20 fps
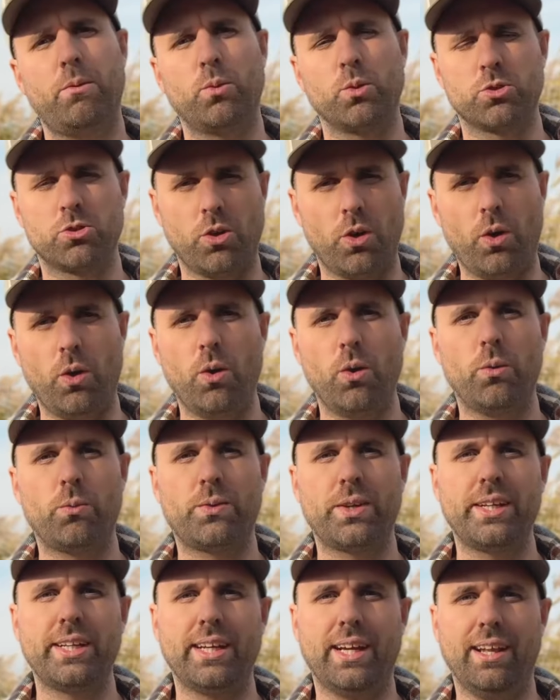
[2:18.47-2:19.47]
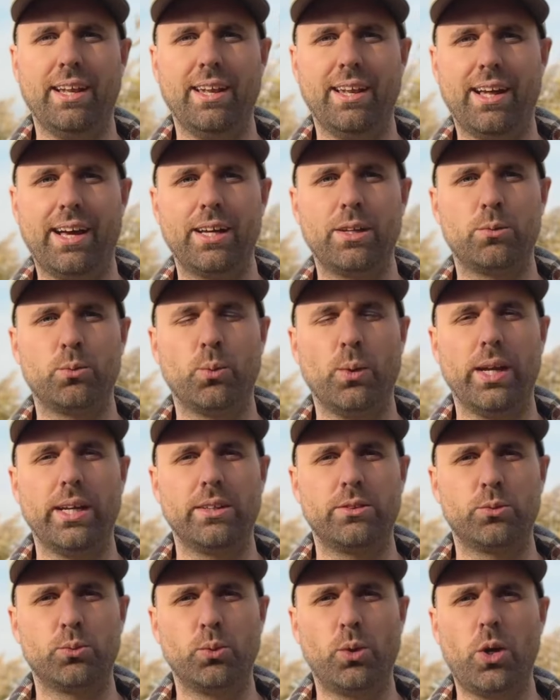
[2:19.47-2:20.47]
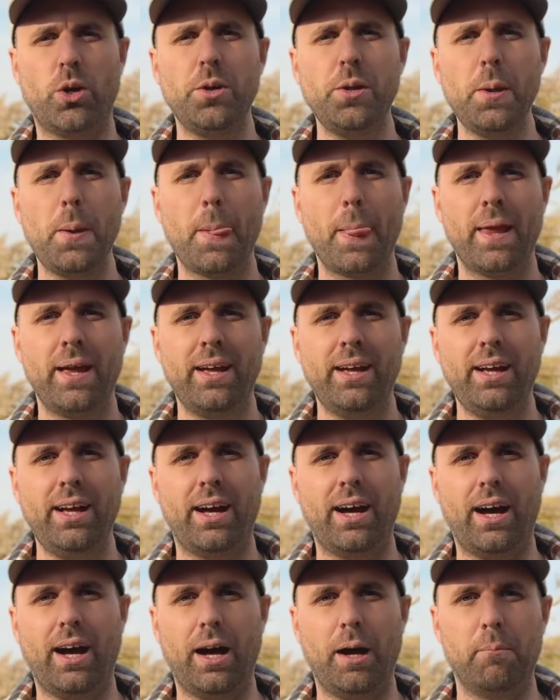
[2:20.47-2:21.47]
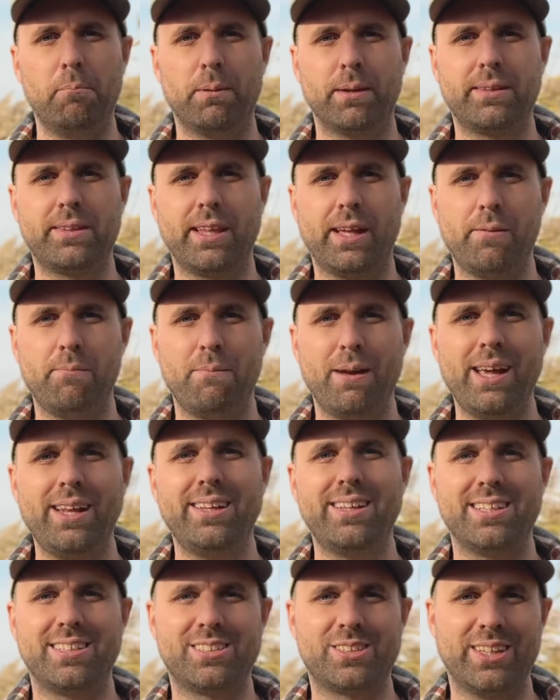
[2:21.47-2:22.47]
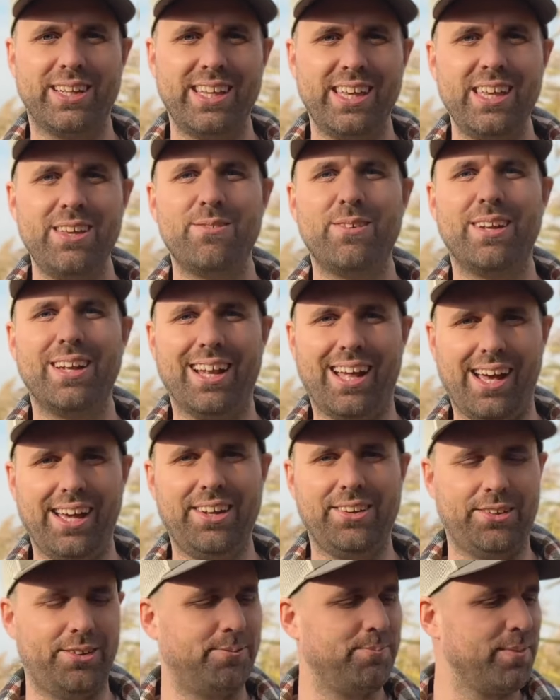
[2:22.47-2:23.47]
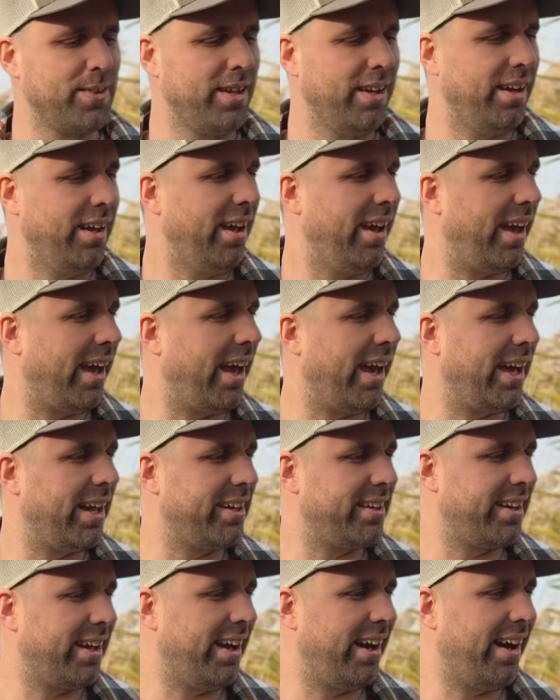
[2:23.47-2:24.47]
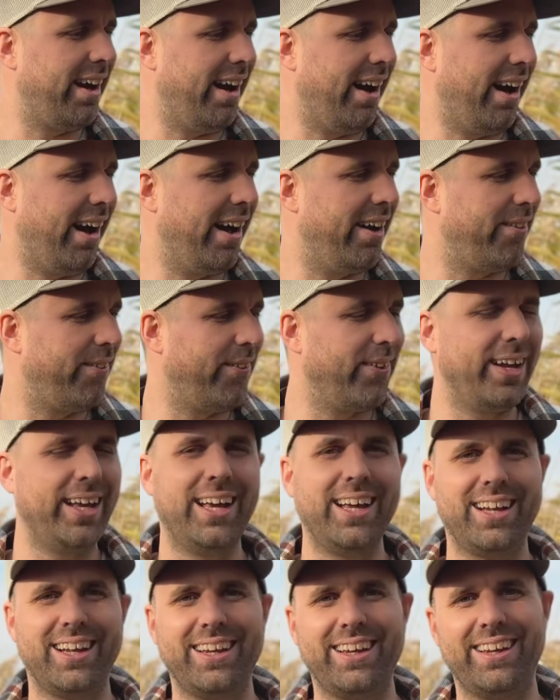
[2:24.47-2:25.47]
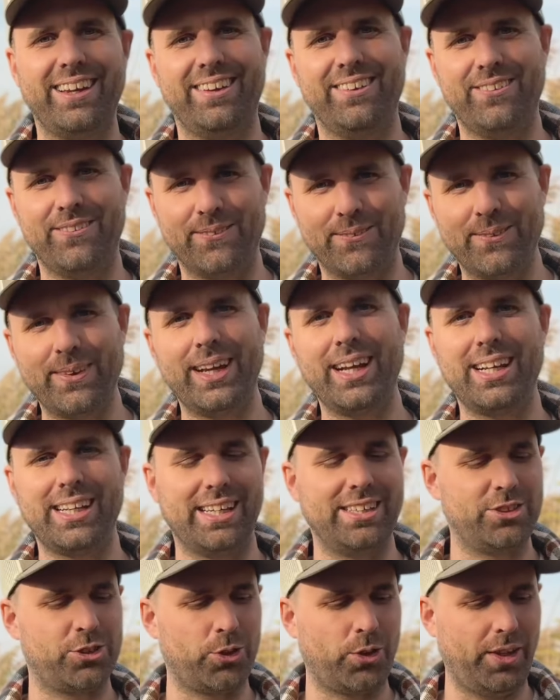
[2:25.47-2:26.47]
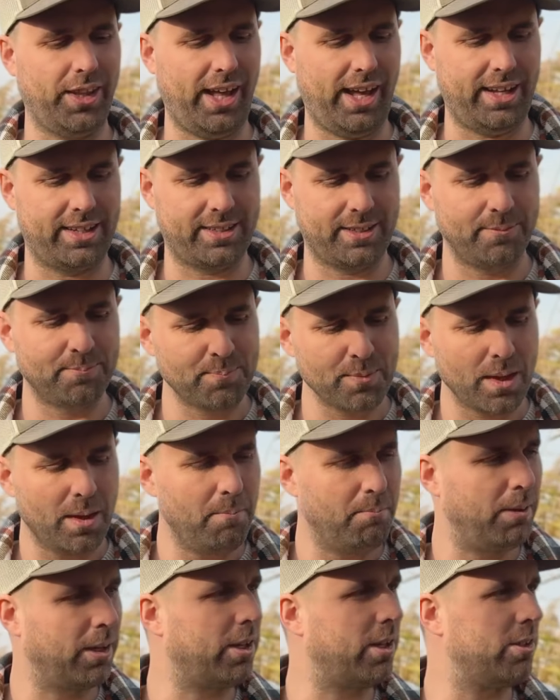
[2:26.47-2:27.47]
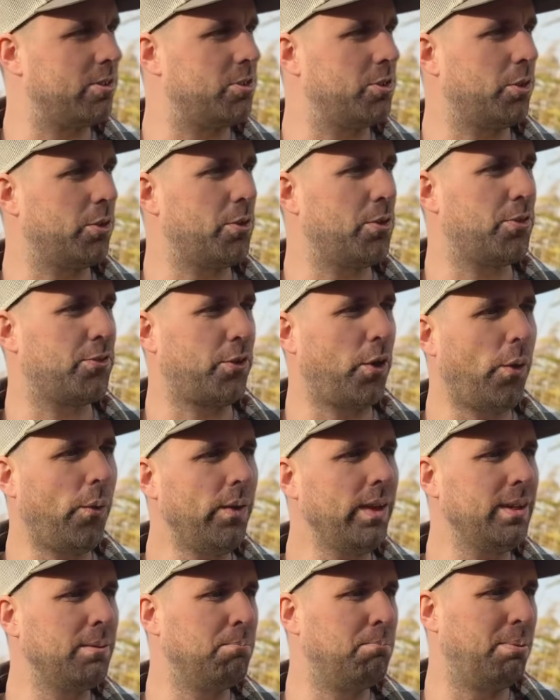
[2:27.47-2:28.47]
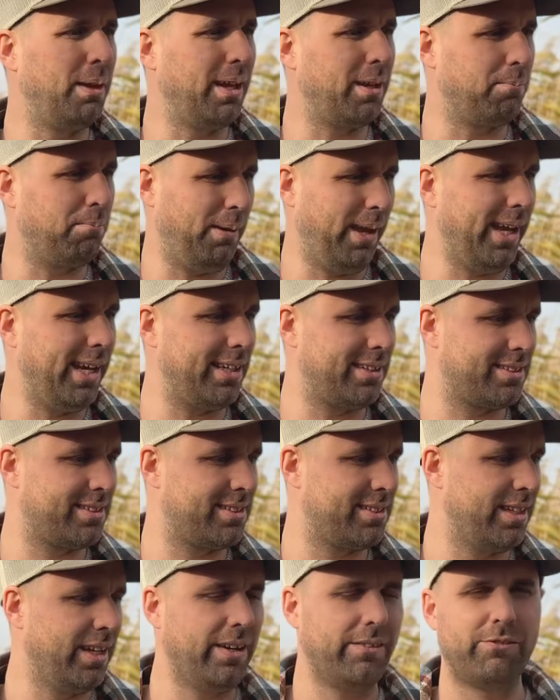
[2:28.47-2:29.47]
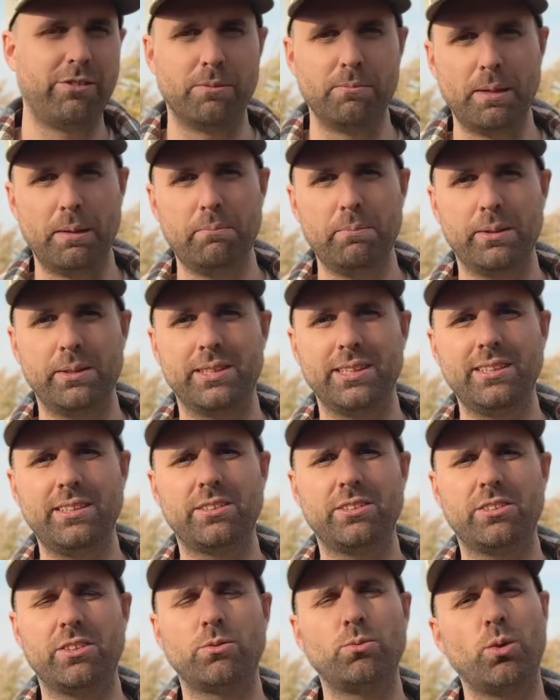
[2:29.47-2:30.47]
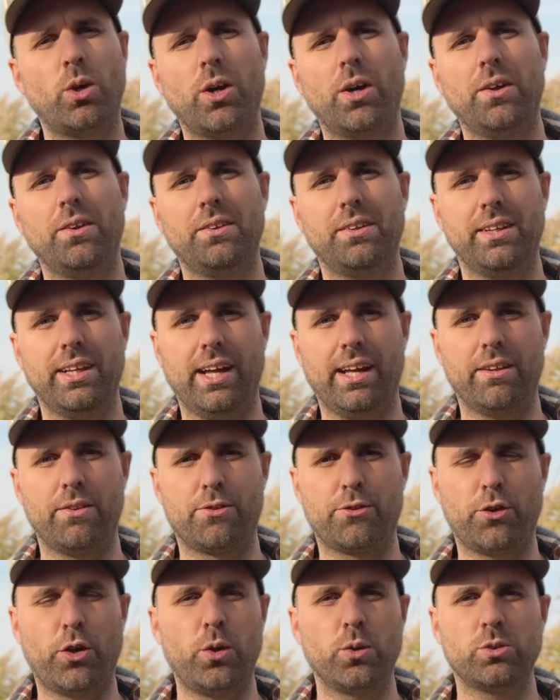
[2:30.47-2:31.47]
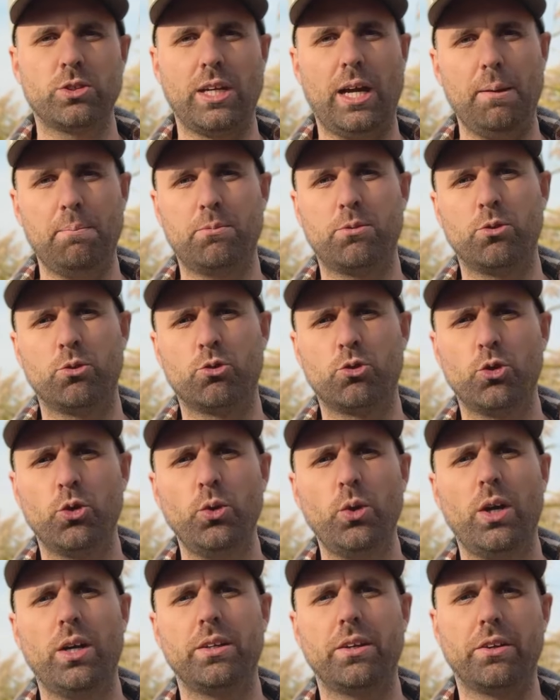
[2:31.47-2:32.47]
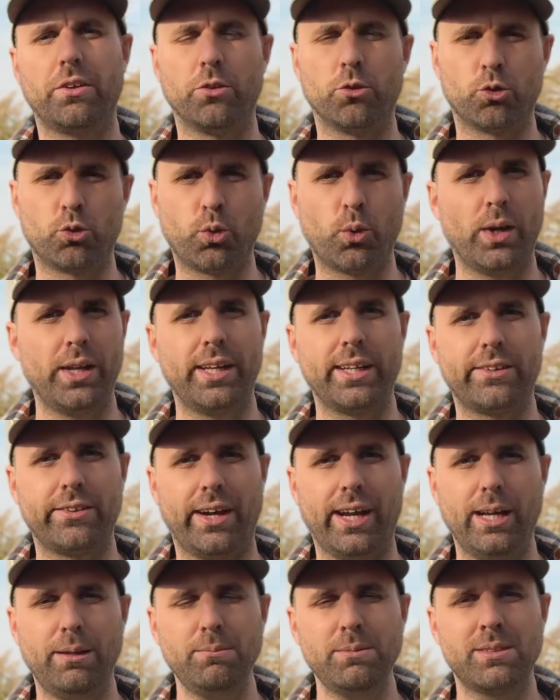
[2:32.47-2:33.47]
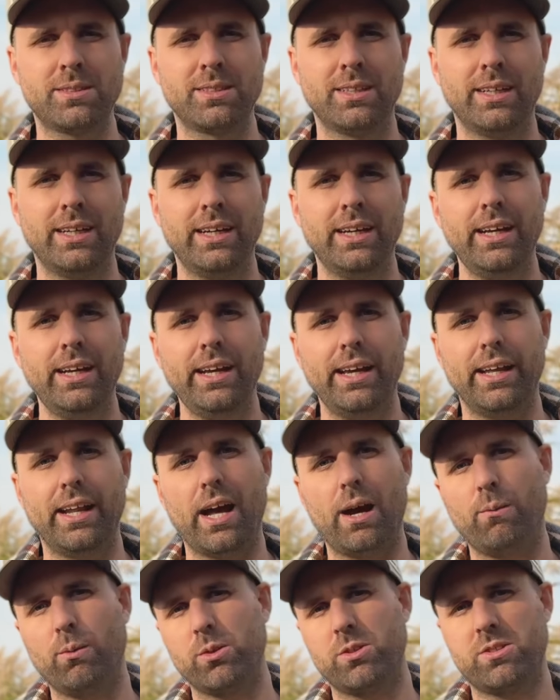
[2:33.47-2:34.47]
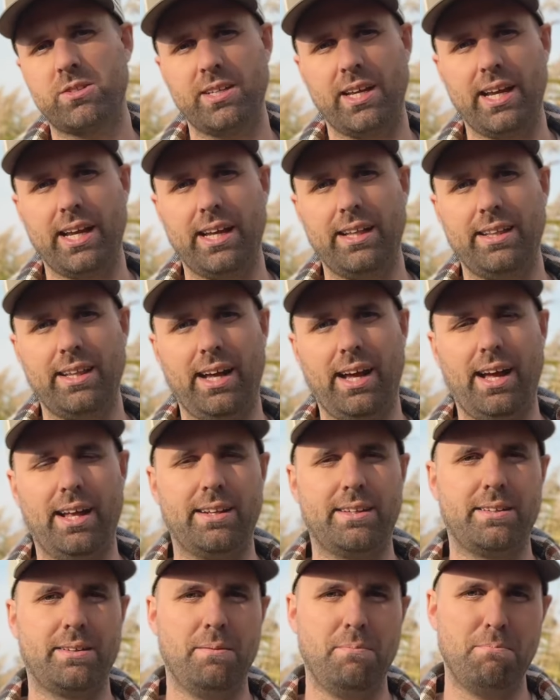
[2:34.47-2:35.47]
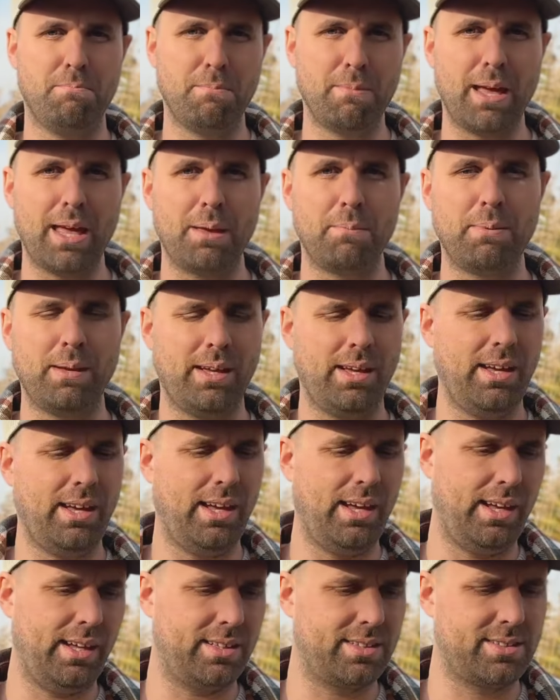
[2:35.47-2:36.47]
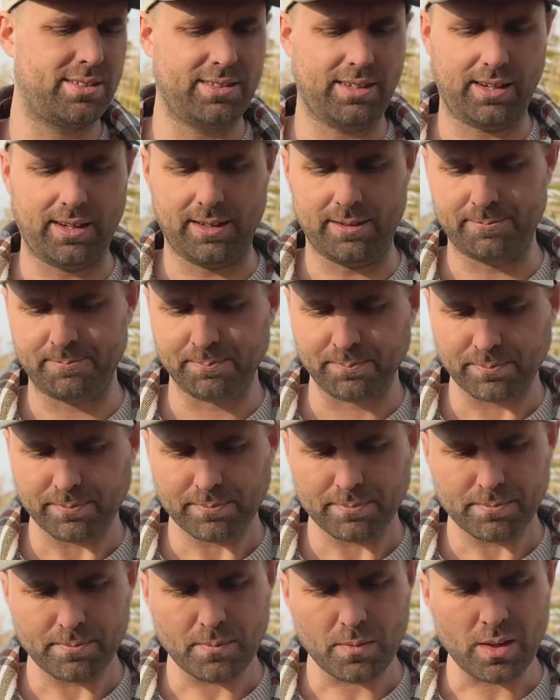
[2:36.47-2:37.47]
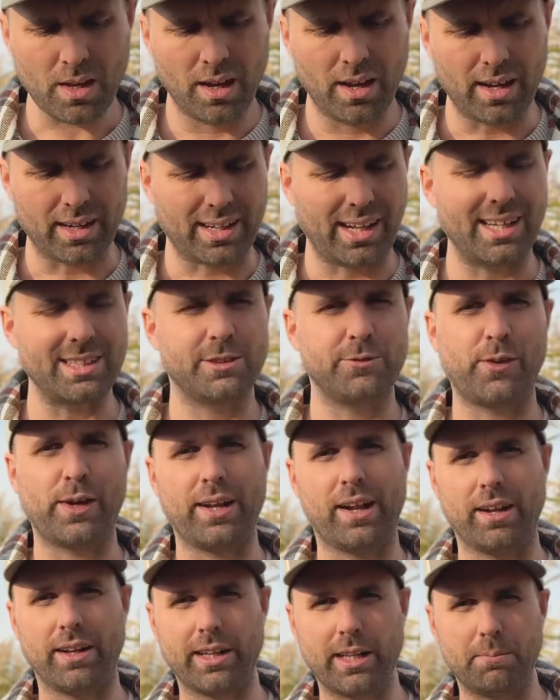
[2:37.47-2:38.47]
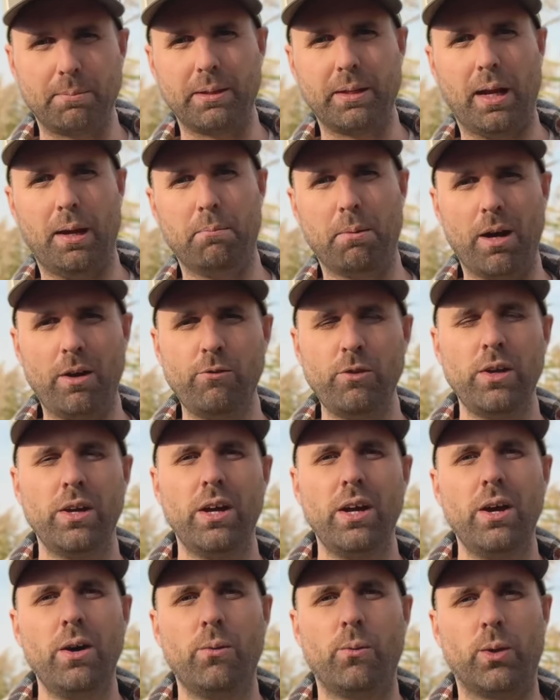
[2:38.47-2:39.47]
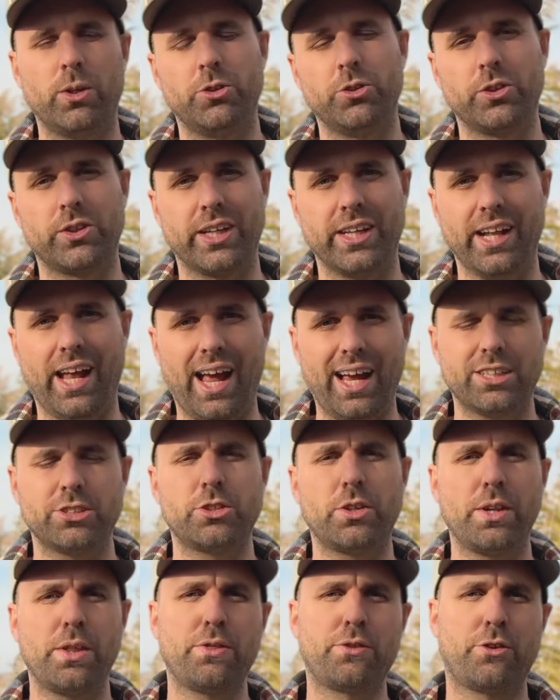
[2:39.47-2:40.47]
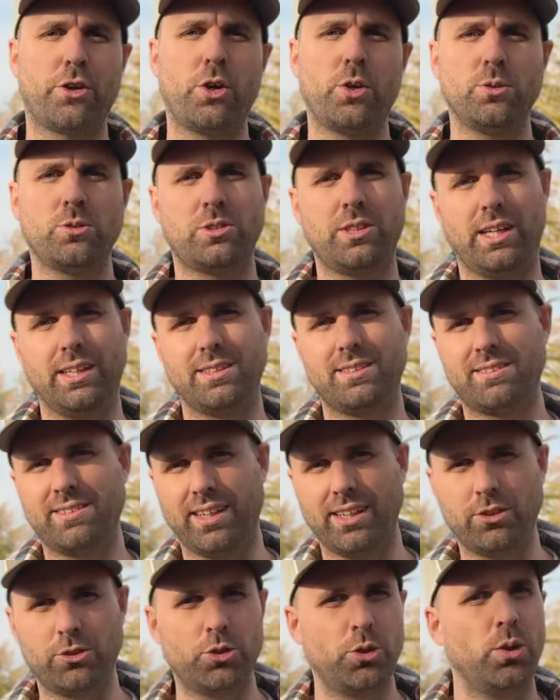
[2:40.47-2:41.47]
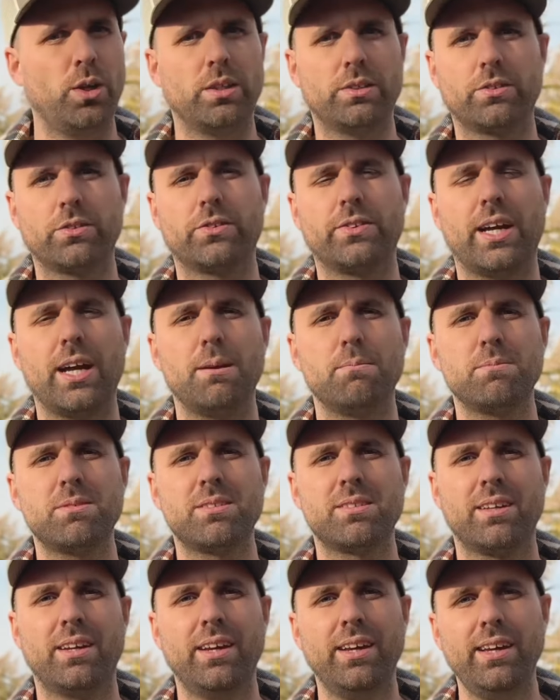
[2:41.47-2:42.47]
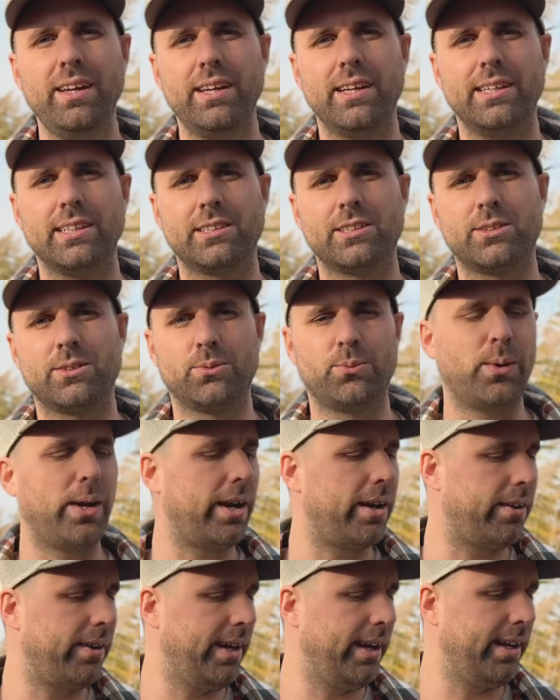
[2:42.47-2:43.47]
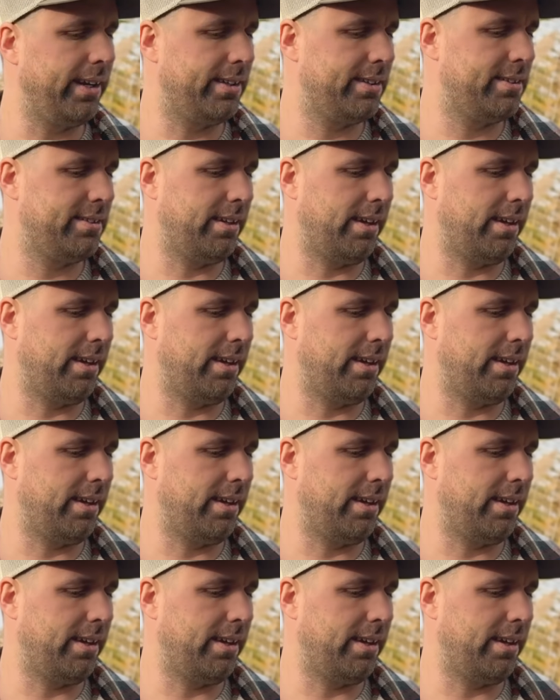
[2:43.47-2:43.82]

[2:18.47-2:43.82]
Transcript: was already a lightweight rod, but they made this even lighter. And I really enjoy that, because you're throwing big baits. Remember, this is a rod that throws up to 220 grams. And I would say that maybe it's classified a little bit above what you can actually throw. So I'd say 200 grams is where it